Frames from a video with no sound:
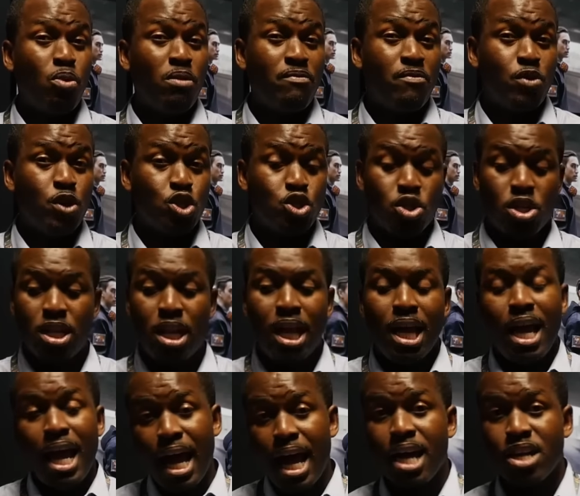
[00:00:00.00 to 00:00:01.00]
One version,
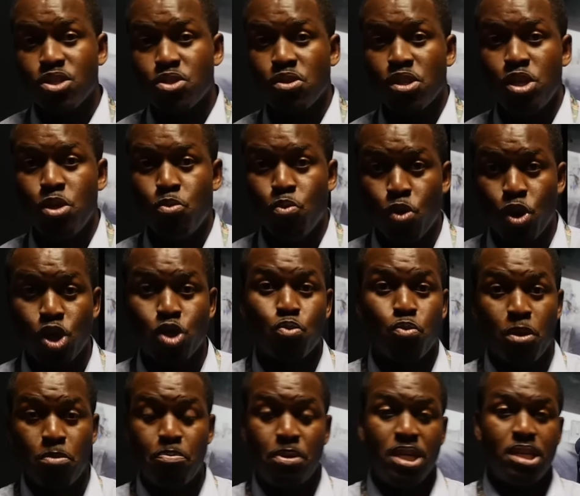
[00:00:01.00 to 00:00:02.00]
actually works
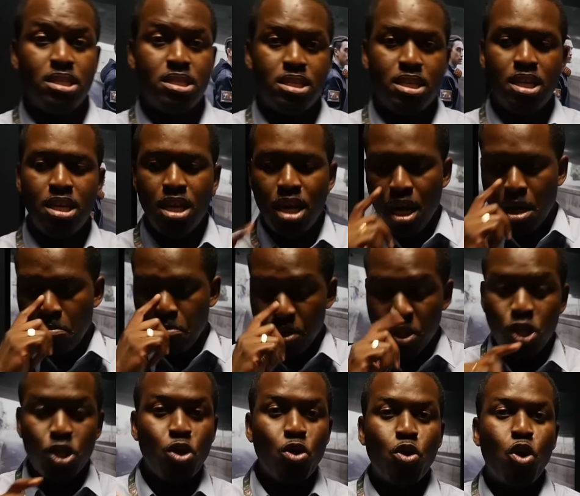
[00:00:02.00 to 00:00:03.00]
with P C, but
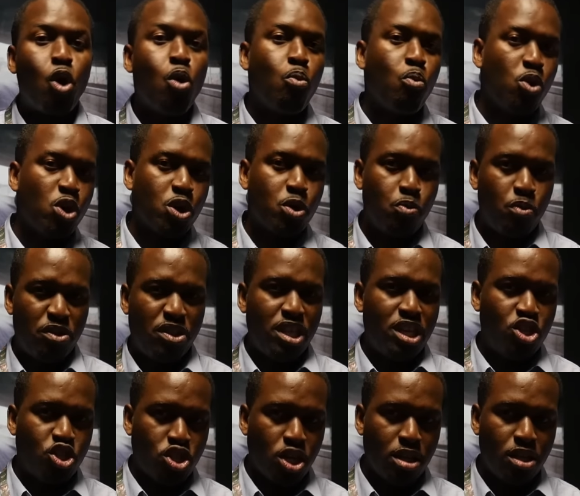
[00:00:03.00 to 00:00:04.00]
they do not work with
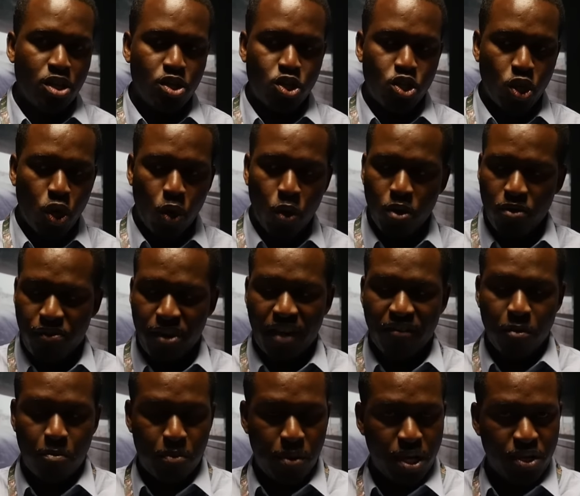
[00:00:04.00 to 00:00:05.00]
each other. So if you
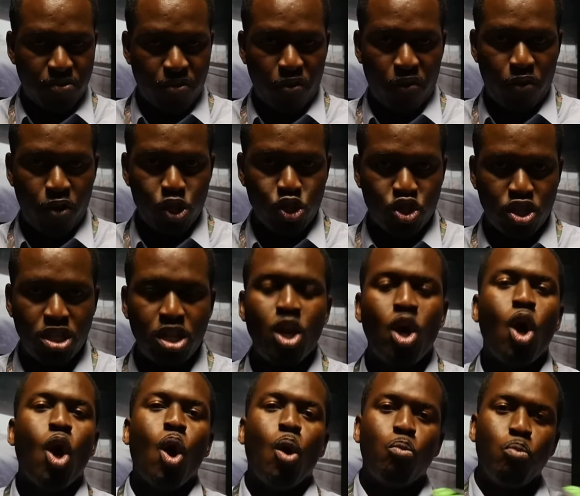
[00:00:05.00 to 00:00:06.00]
have a P S four version,
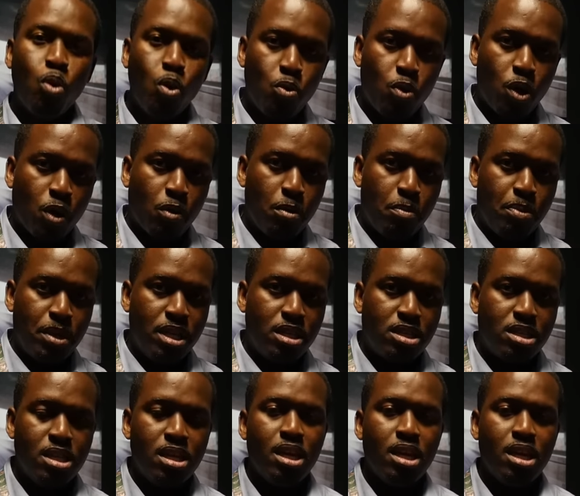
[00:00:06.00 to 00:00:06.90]
we'll work with P C.